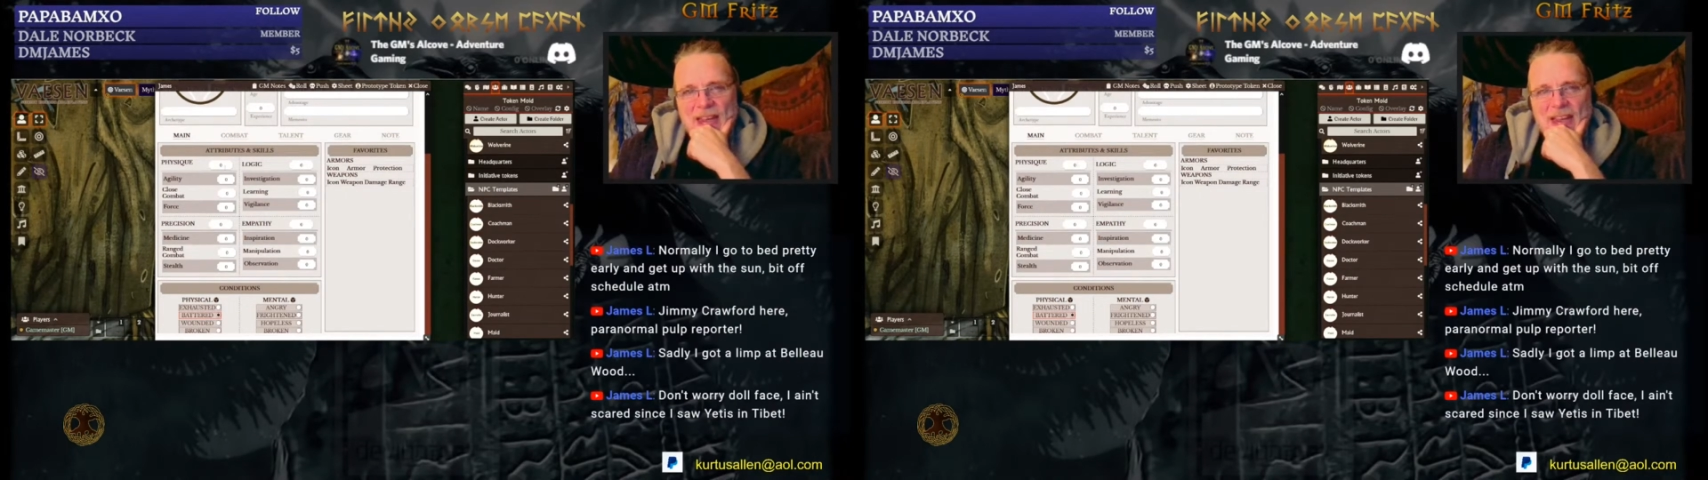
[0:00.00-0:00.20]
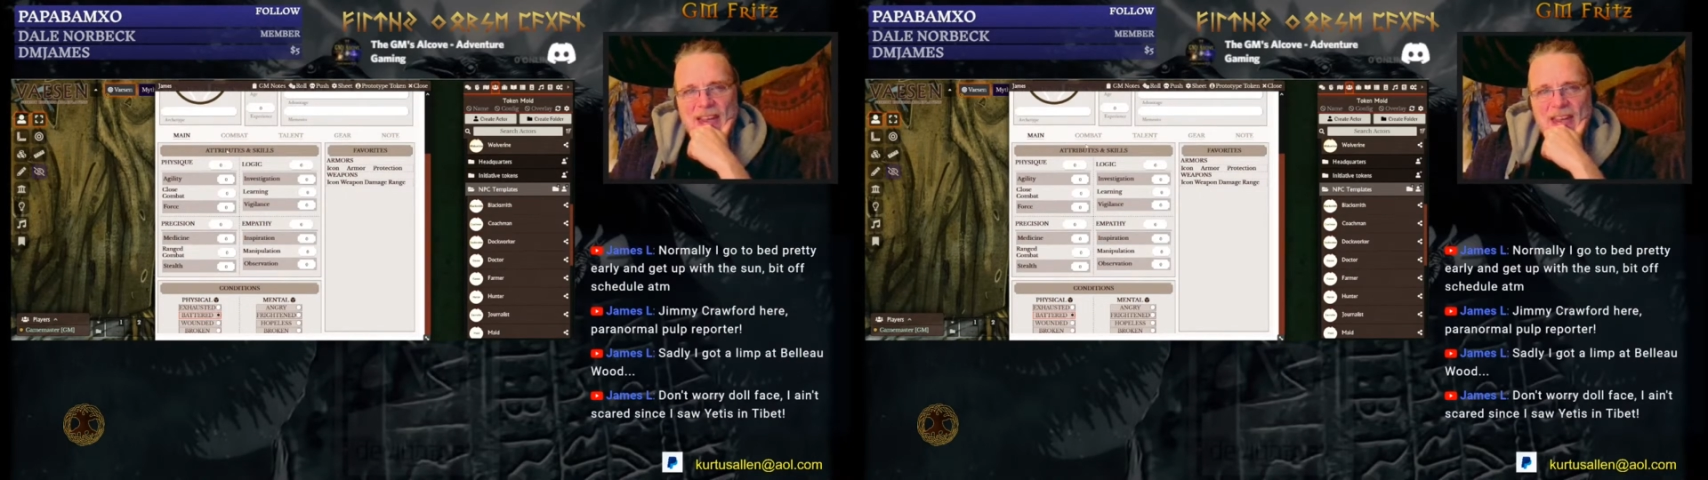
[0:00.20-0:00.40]

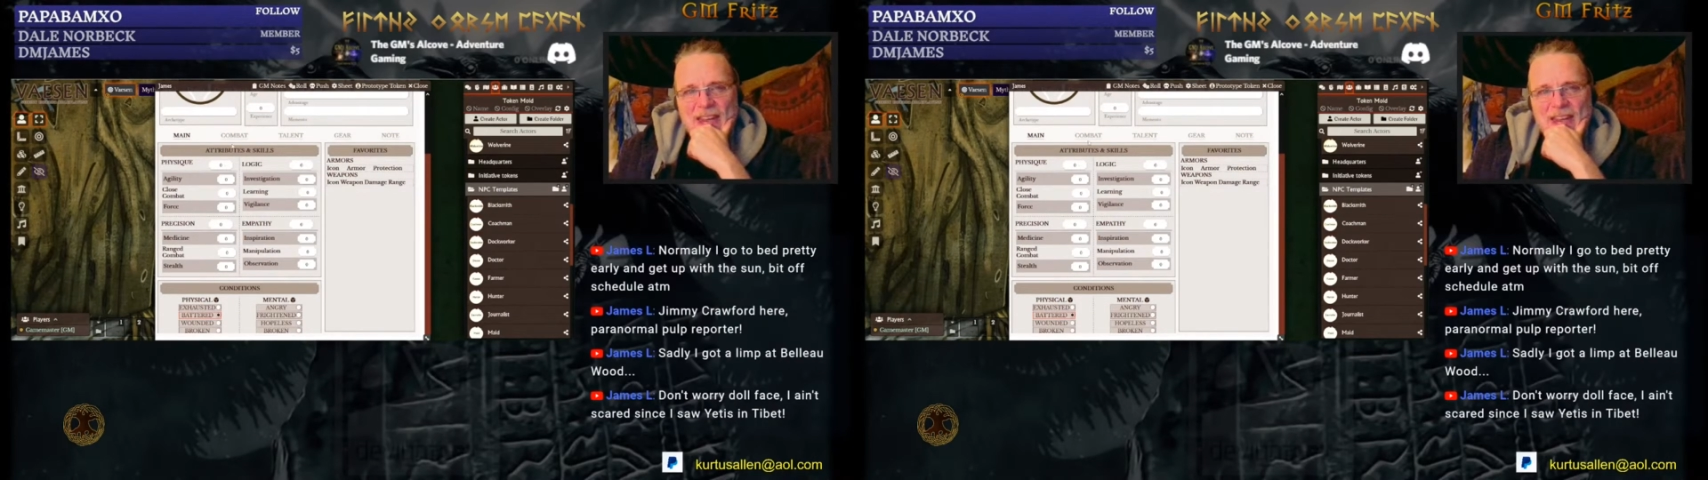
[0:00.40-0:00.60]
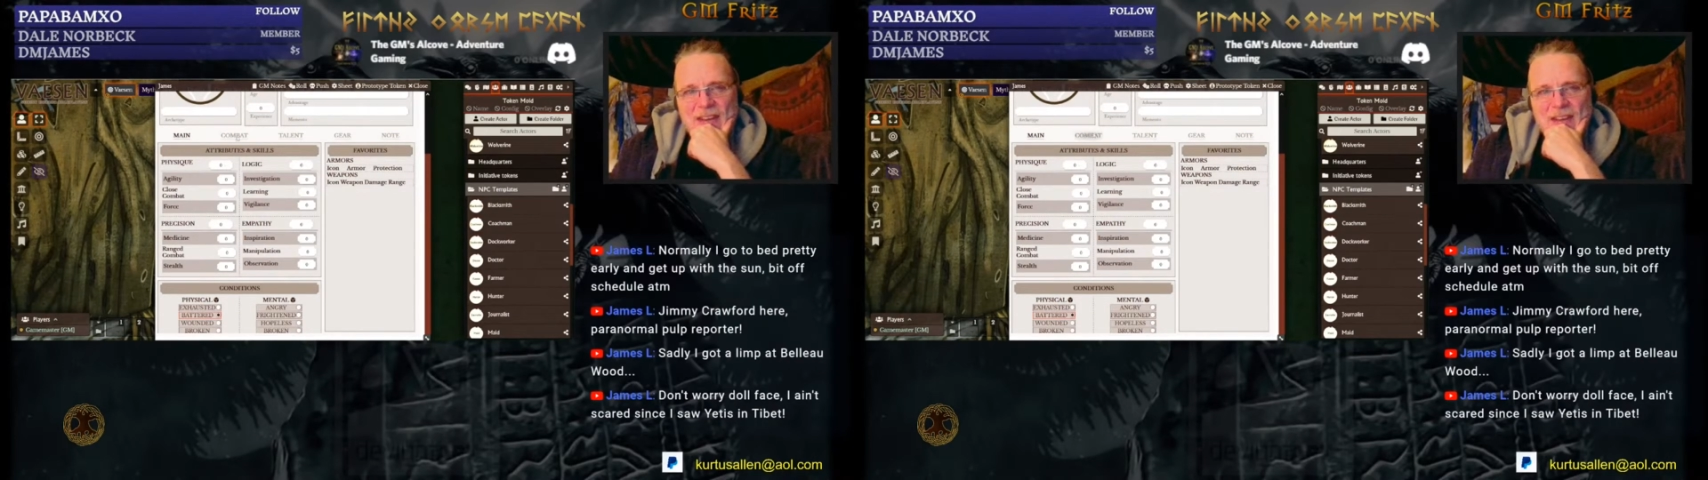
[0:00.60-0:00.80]

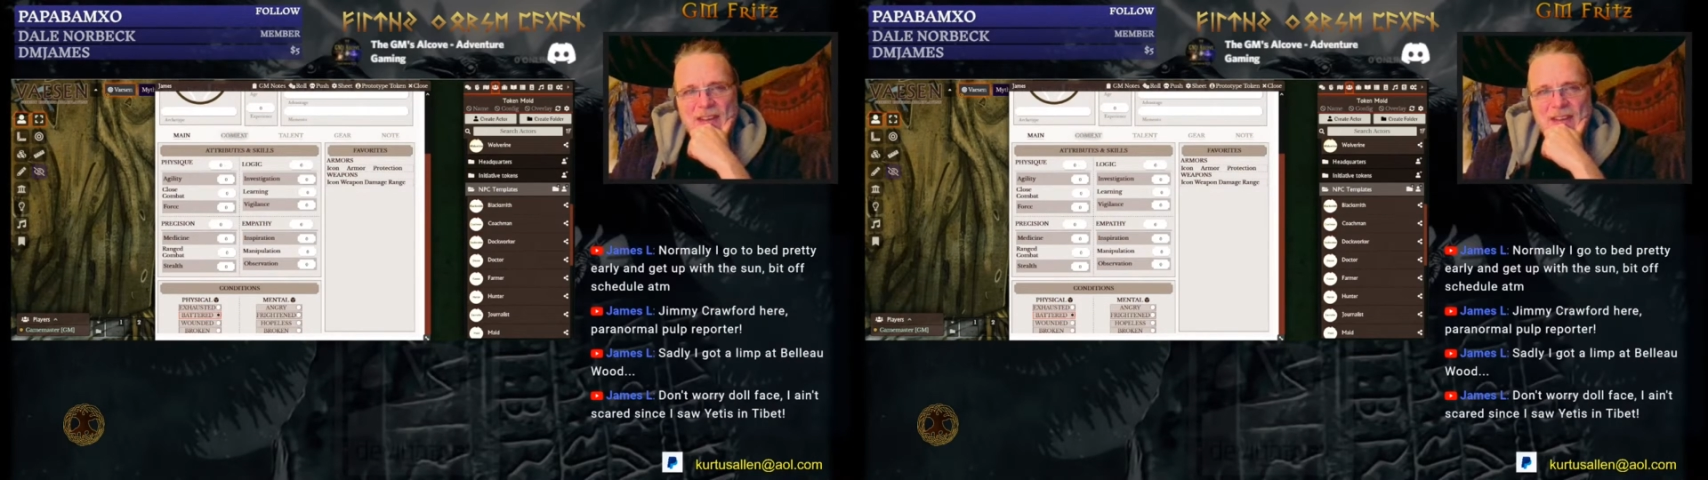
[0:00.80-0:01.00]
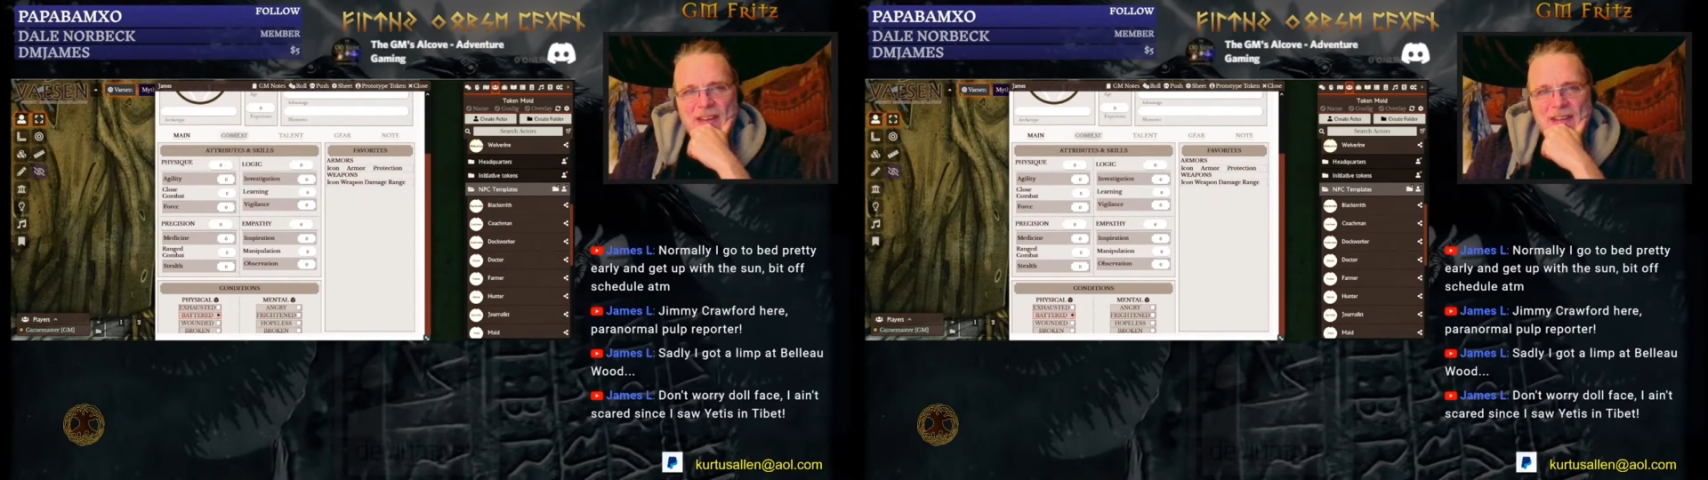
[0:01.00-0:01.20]
And
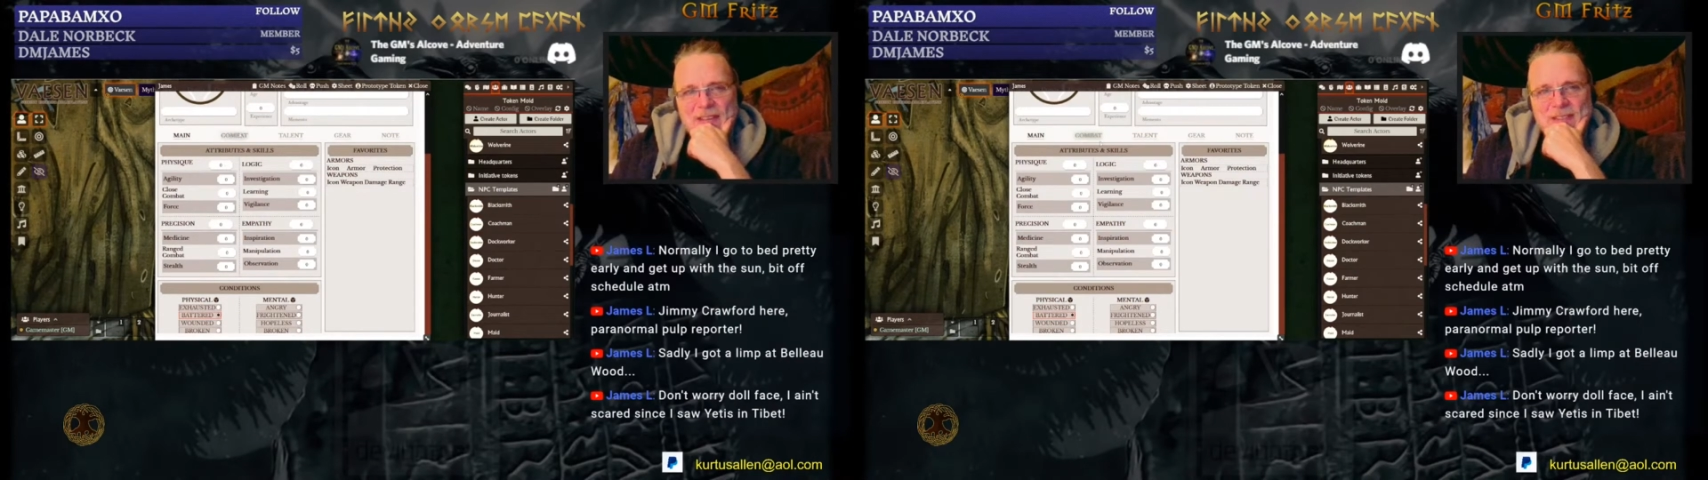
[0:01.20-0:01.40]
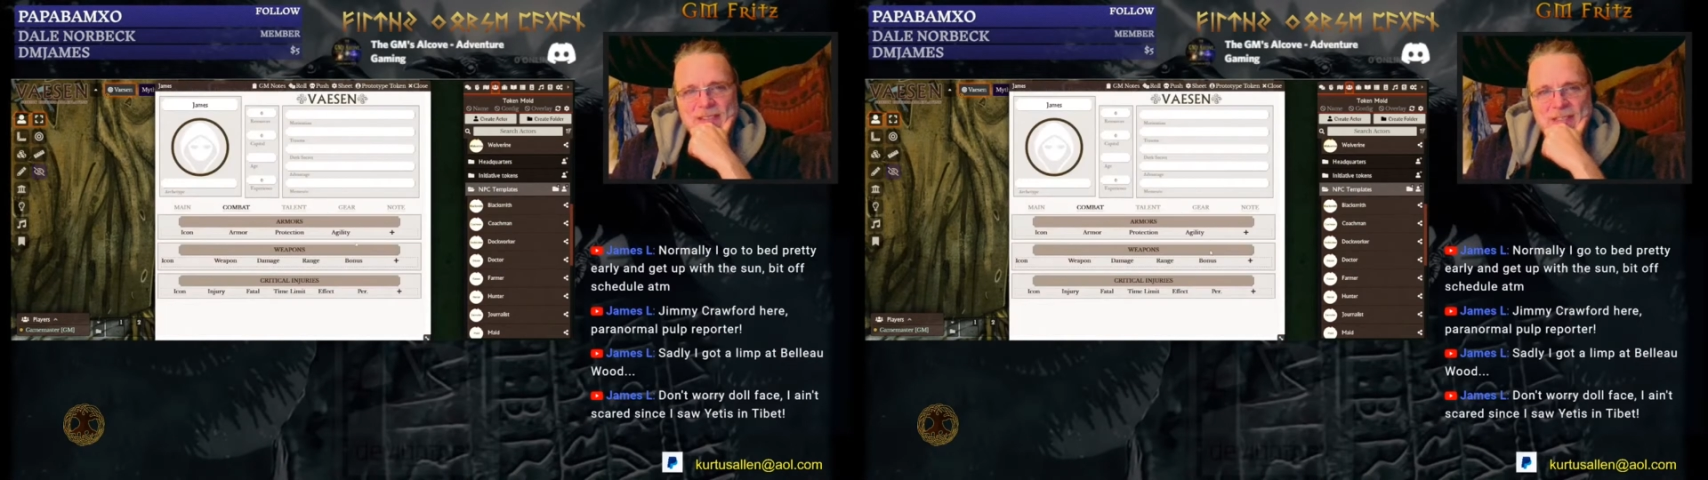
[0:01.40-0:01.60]

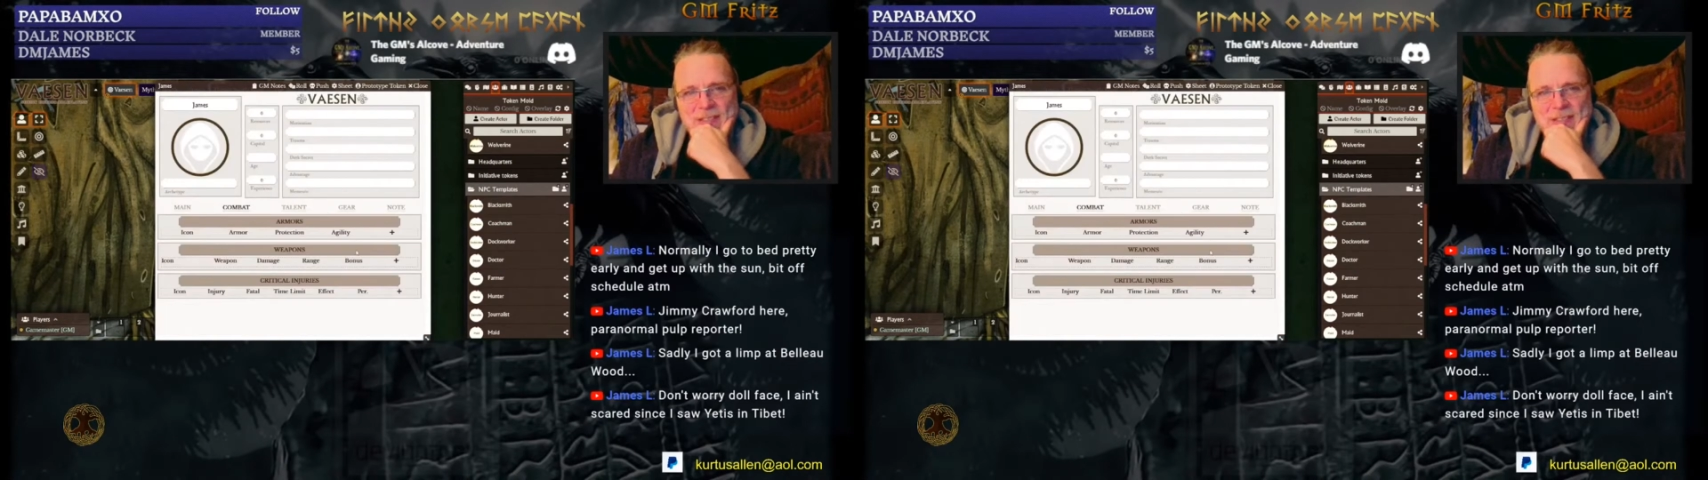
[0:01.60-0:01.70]
let's see,